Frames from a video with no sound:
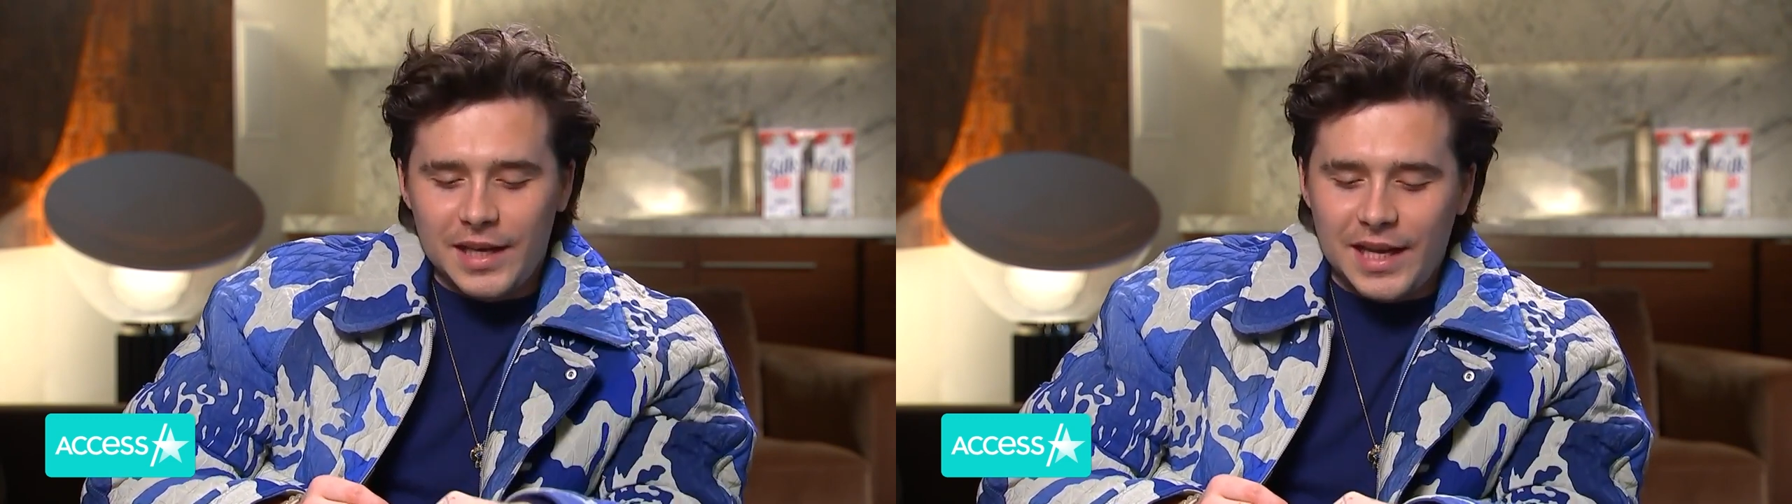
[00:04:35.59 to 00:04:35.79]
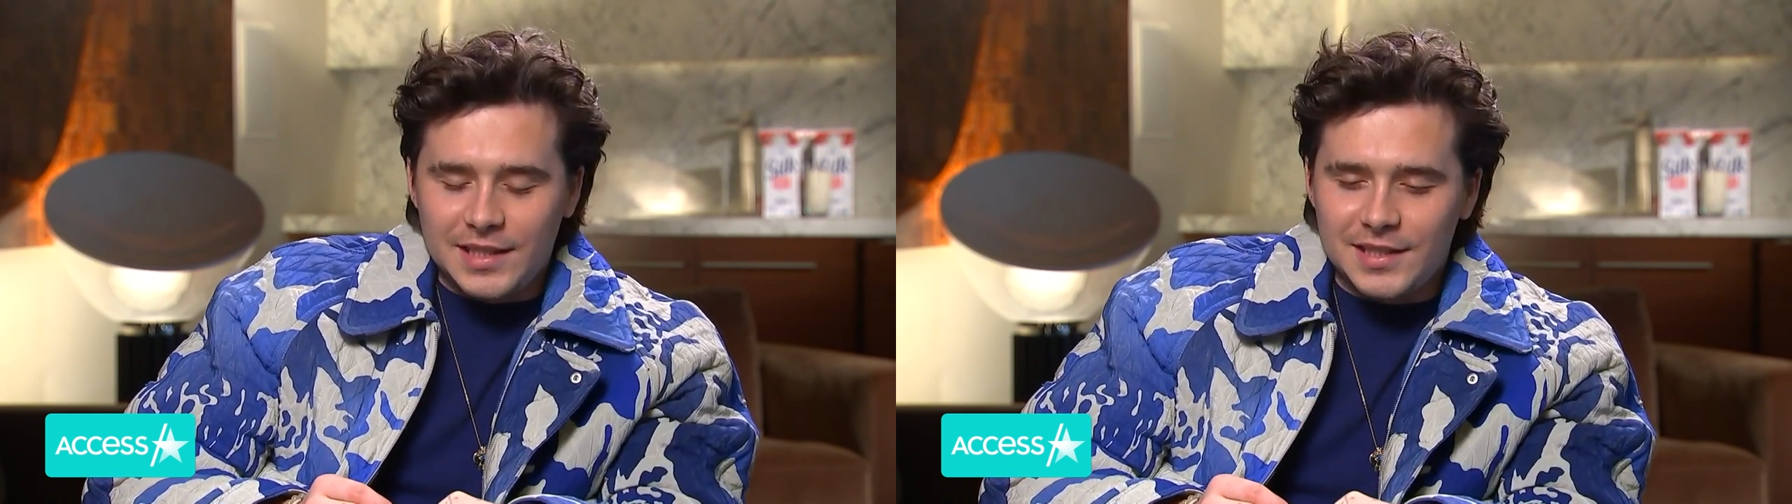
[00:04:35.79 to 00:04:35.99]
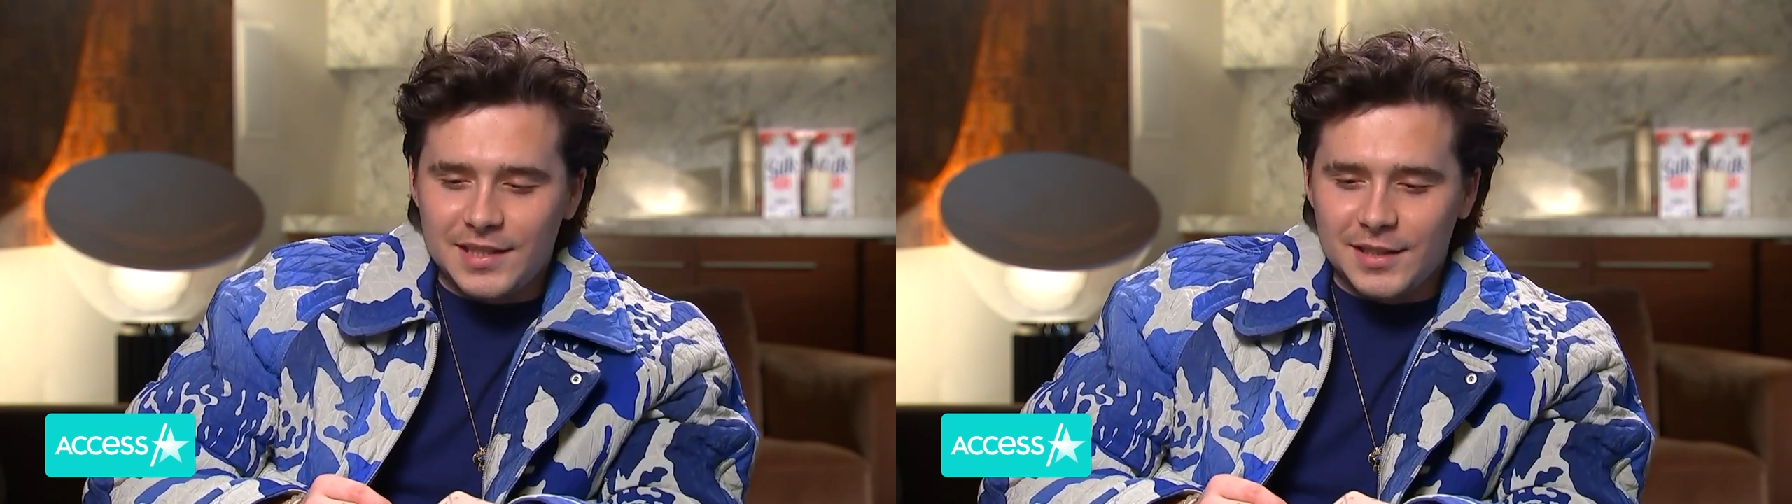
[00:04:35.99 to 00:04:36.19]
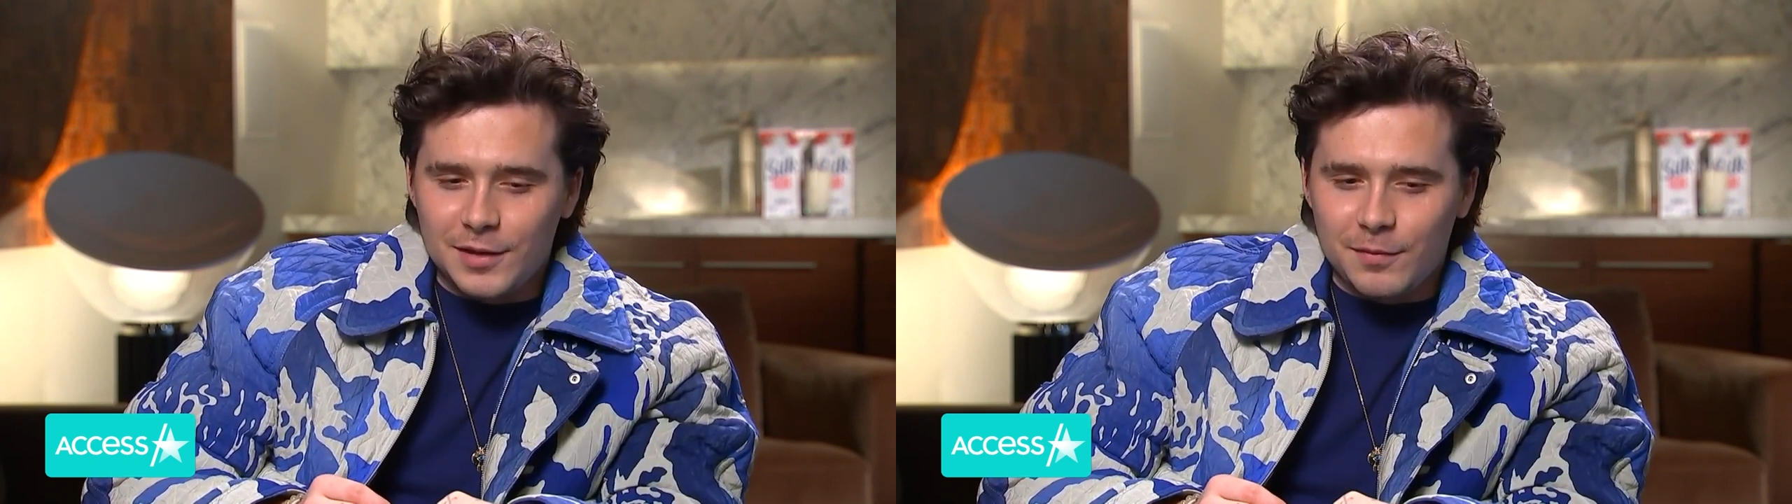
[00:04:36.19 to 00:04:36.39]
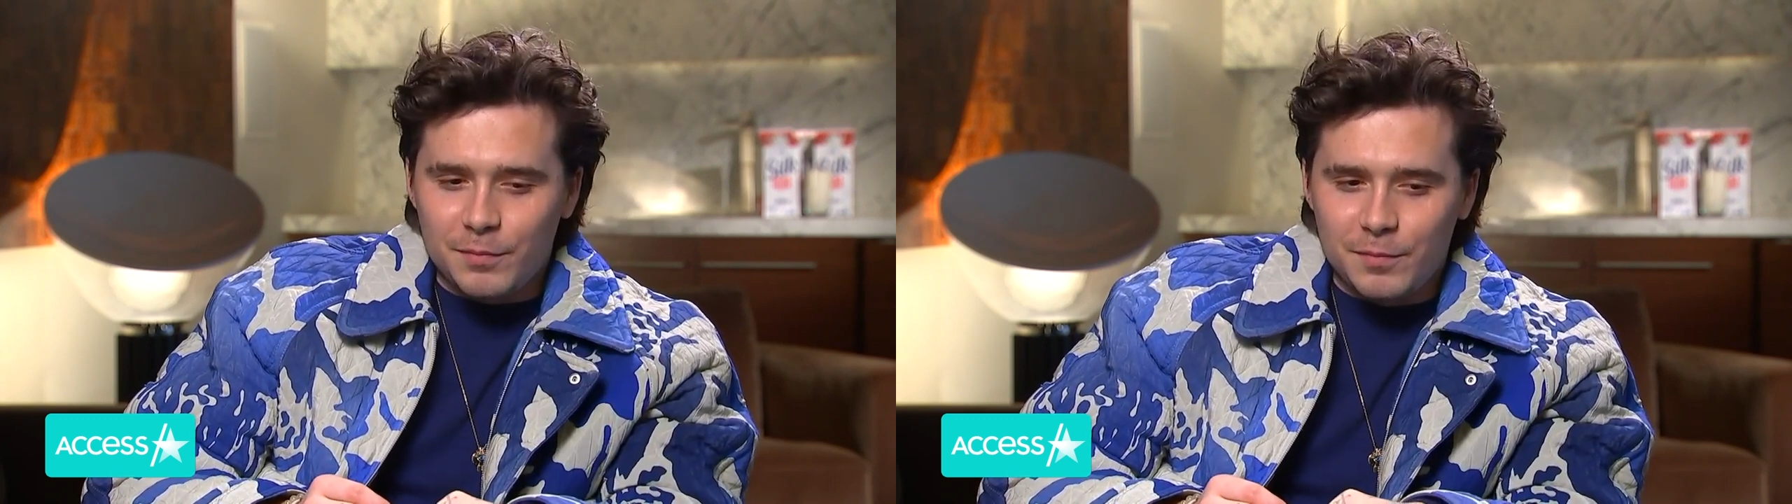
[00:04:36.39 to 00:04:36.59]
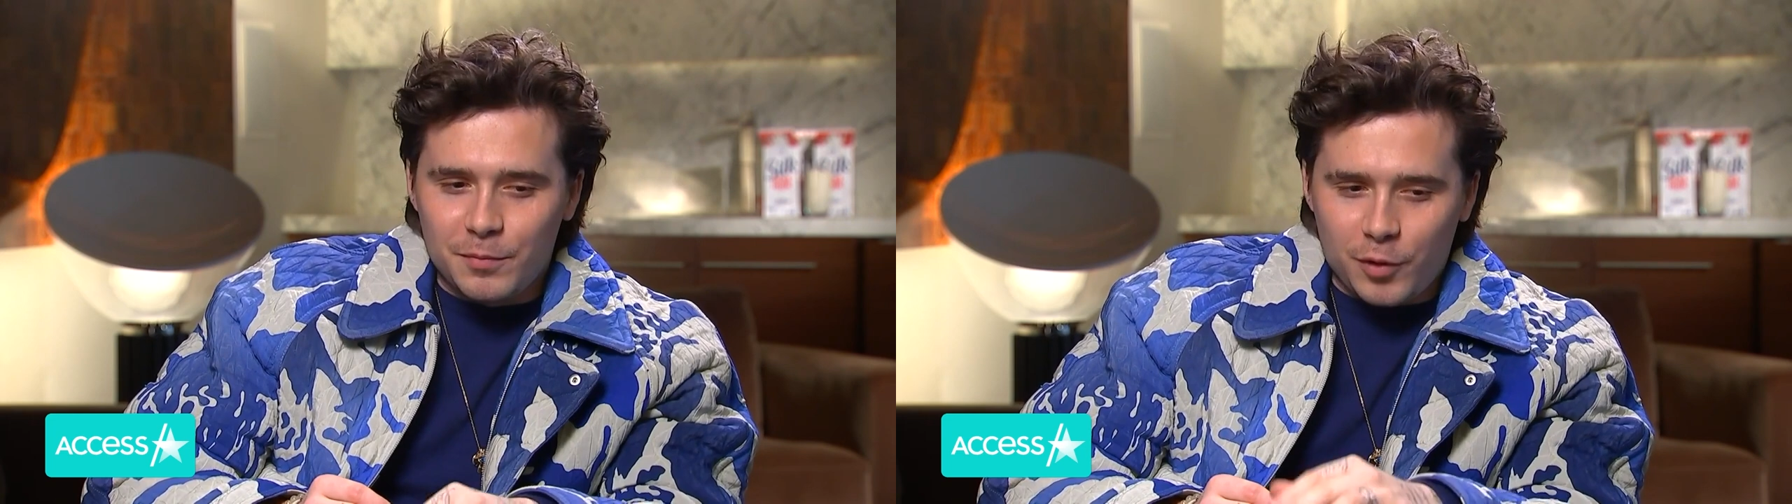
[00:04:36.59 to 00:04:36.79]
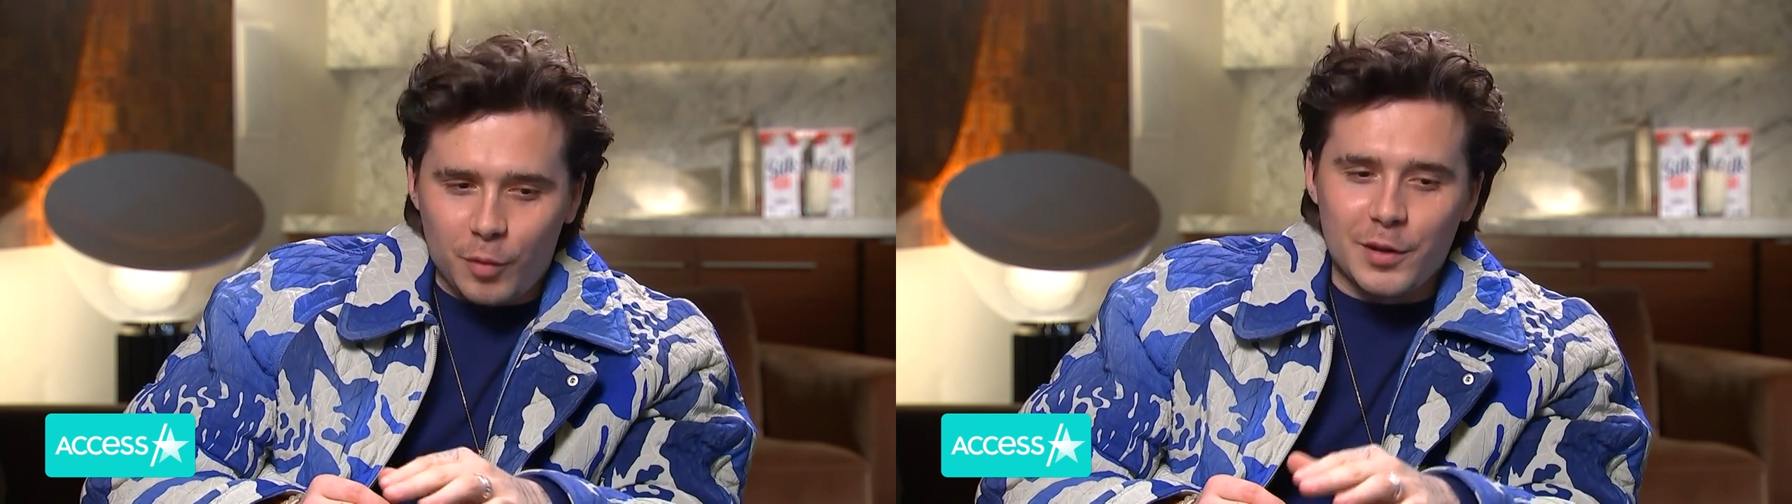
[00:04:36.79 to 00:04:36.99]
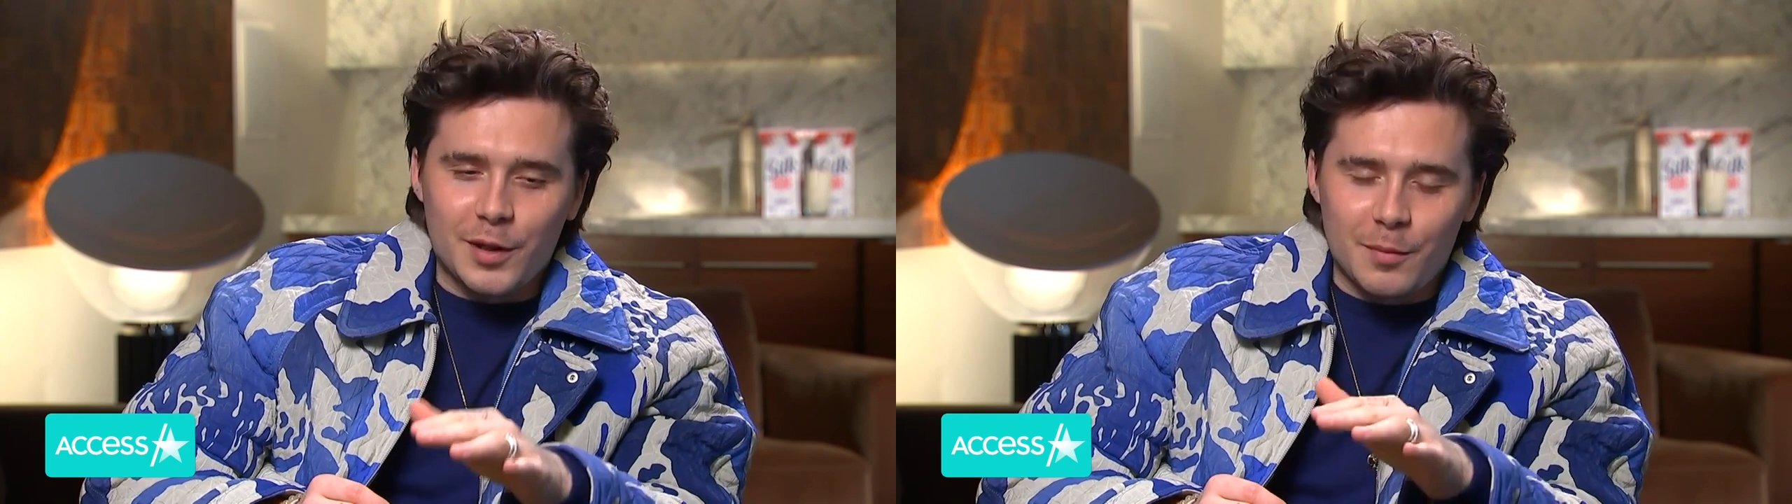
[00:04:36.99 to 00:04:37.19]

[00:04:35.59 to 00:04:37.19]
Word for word: it's probably